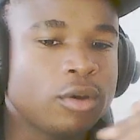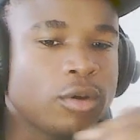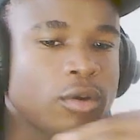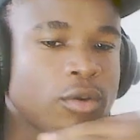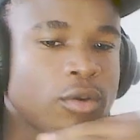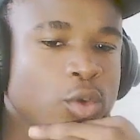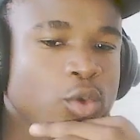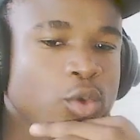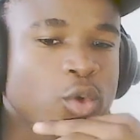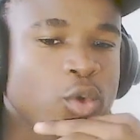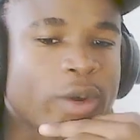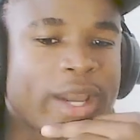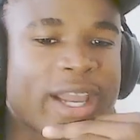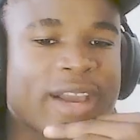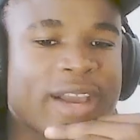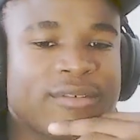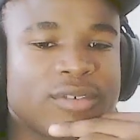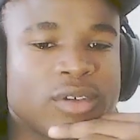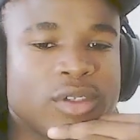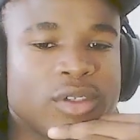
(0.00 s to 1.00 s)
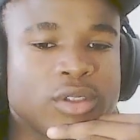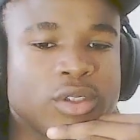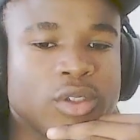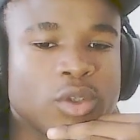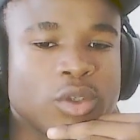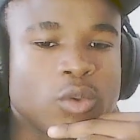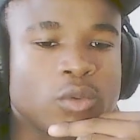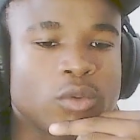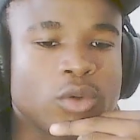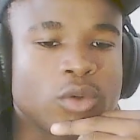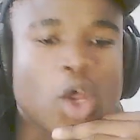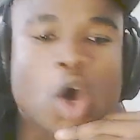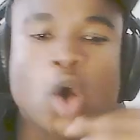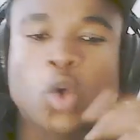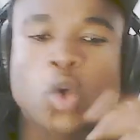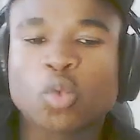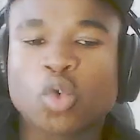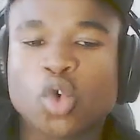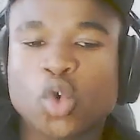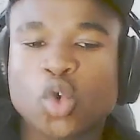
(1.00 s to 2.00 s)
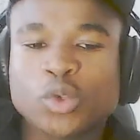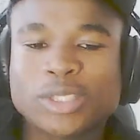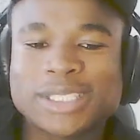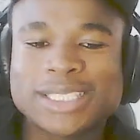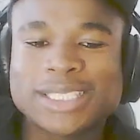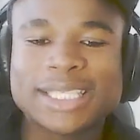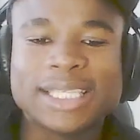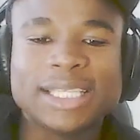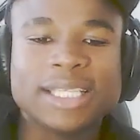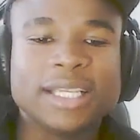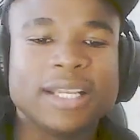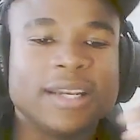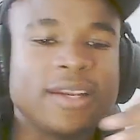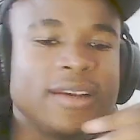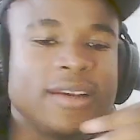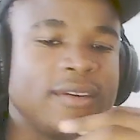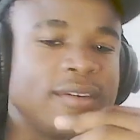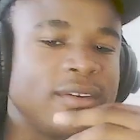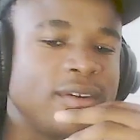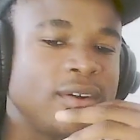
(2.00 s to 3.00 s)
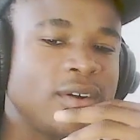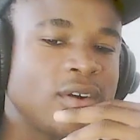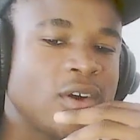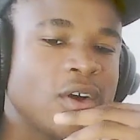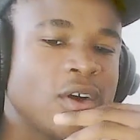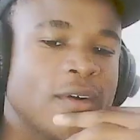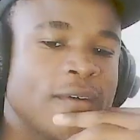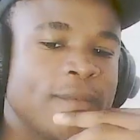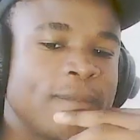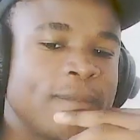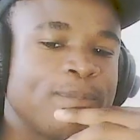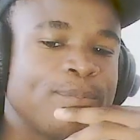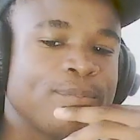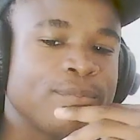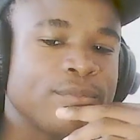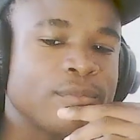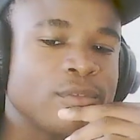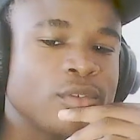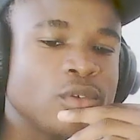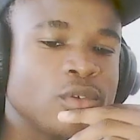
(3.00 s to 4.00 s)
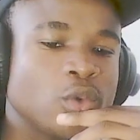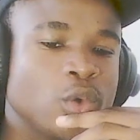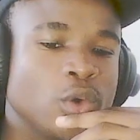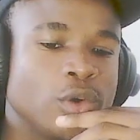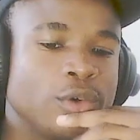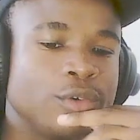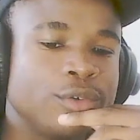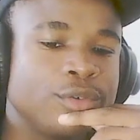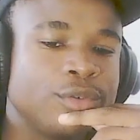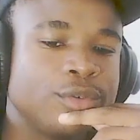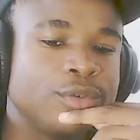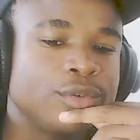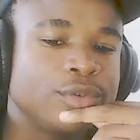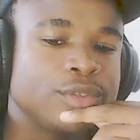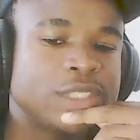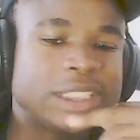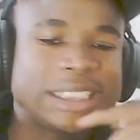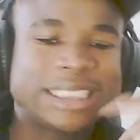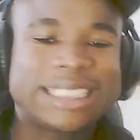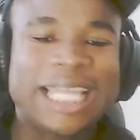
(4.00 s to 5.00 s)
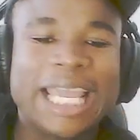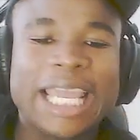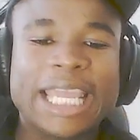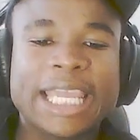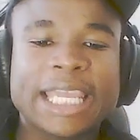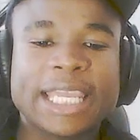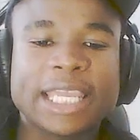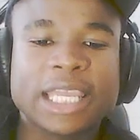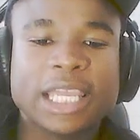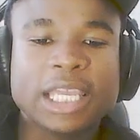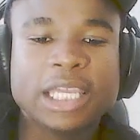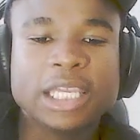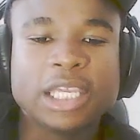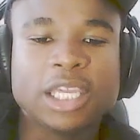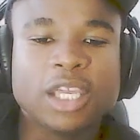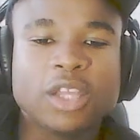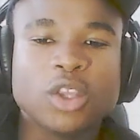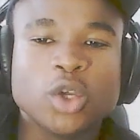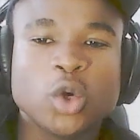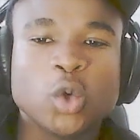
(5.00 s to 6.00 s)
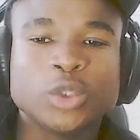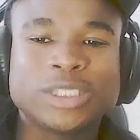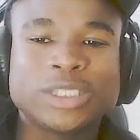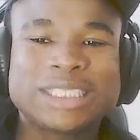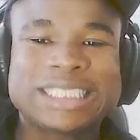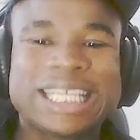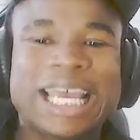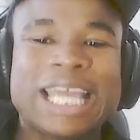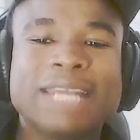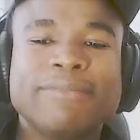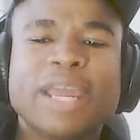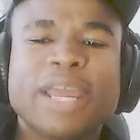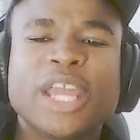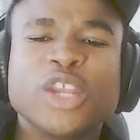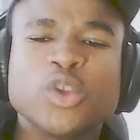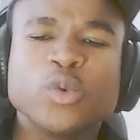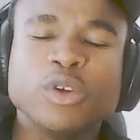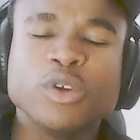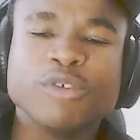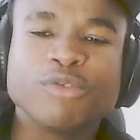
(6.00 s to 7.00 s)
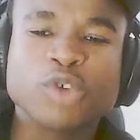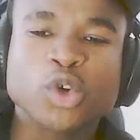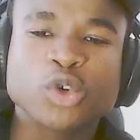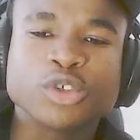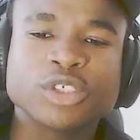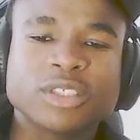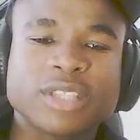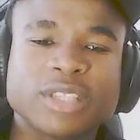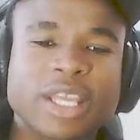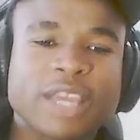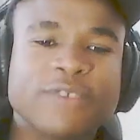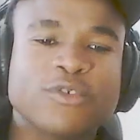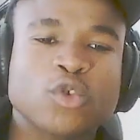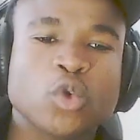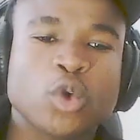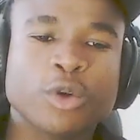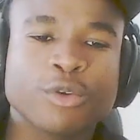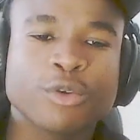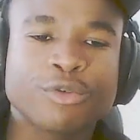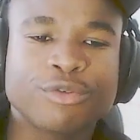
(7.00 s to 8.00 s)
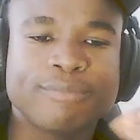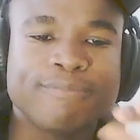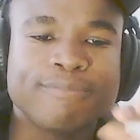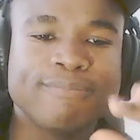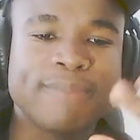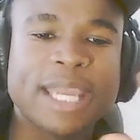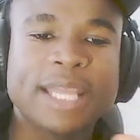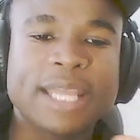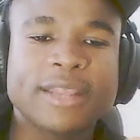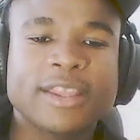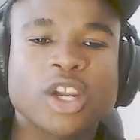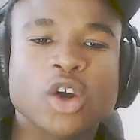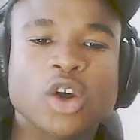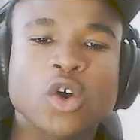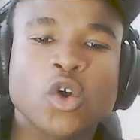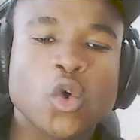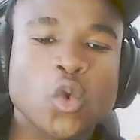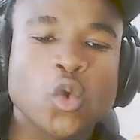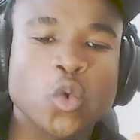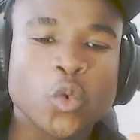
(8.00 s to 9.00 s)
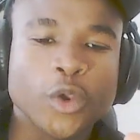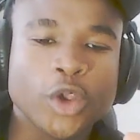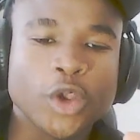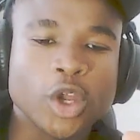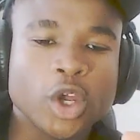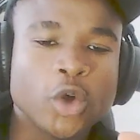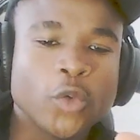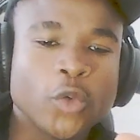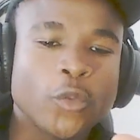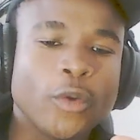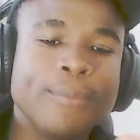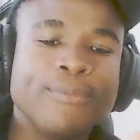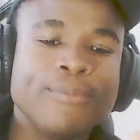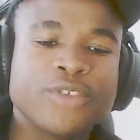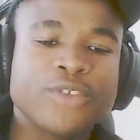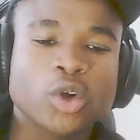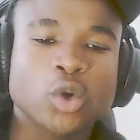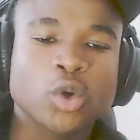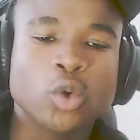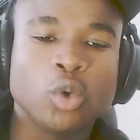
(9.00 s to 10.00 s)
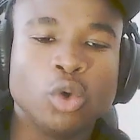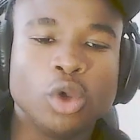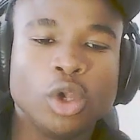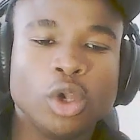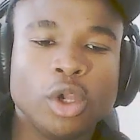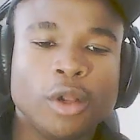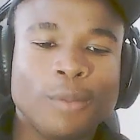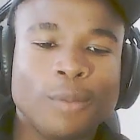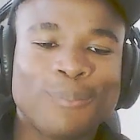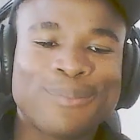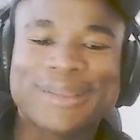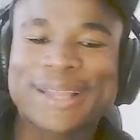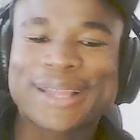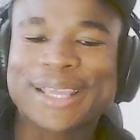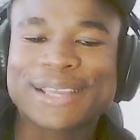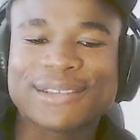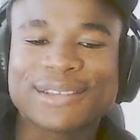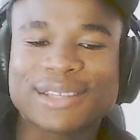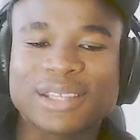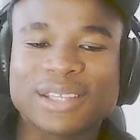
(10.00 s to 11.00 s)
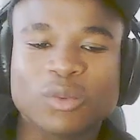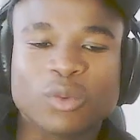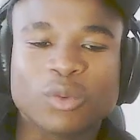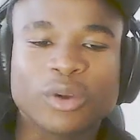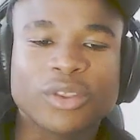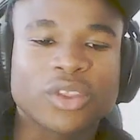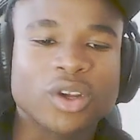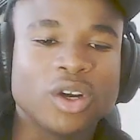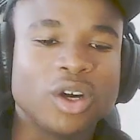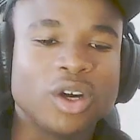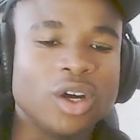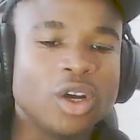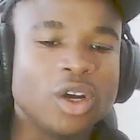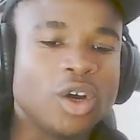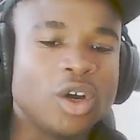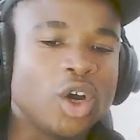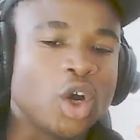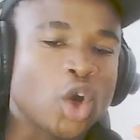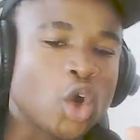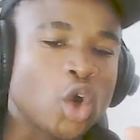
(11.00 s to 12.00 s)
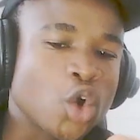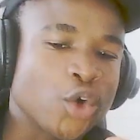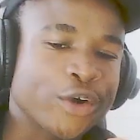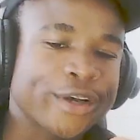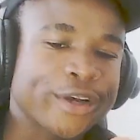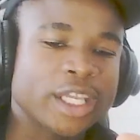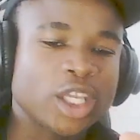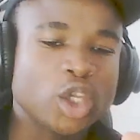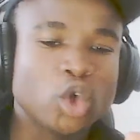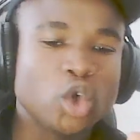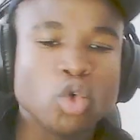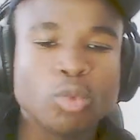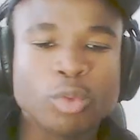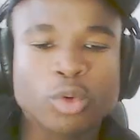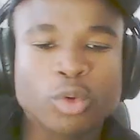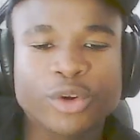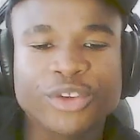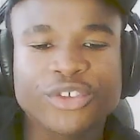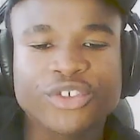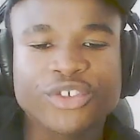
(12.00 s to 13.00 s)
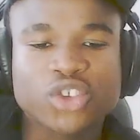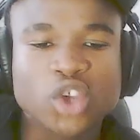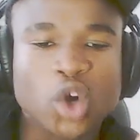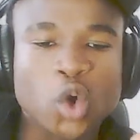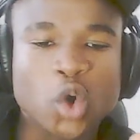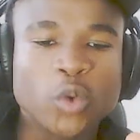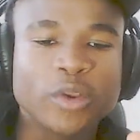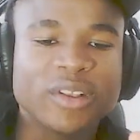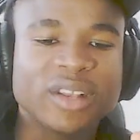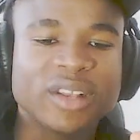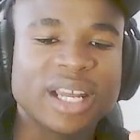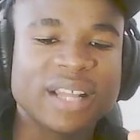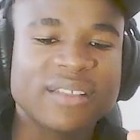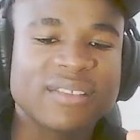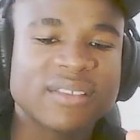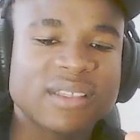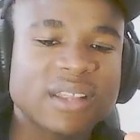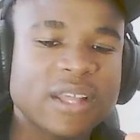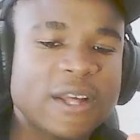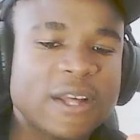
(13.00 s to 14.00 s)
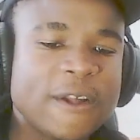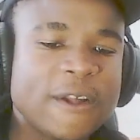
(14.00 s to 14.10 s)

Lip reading: Although they don't have a, you know, long routine and long sort of stay in the whole Sandman universe. They've sort of made their own whimsical place with a quirky, humorous tone that's